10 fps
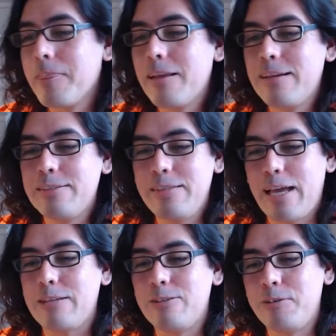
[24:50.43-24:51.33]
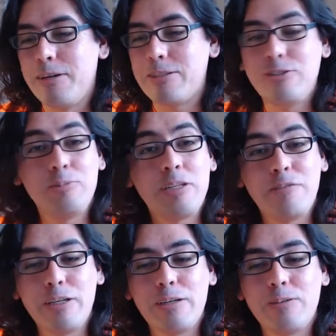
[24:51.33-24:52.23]
So yeah, don't watch too many
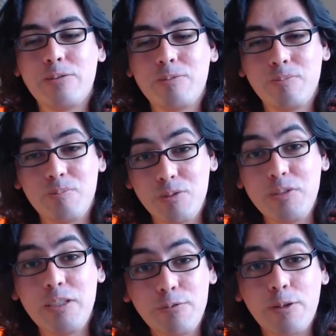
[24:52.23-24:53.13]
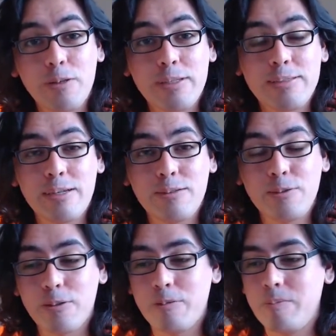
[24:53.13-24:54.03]
videos. You need to figure things out on
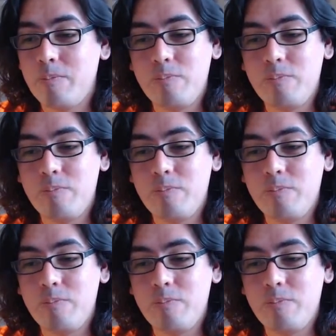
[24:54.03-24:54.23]
your own.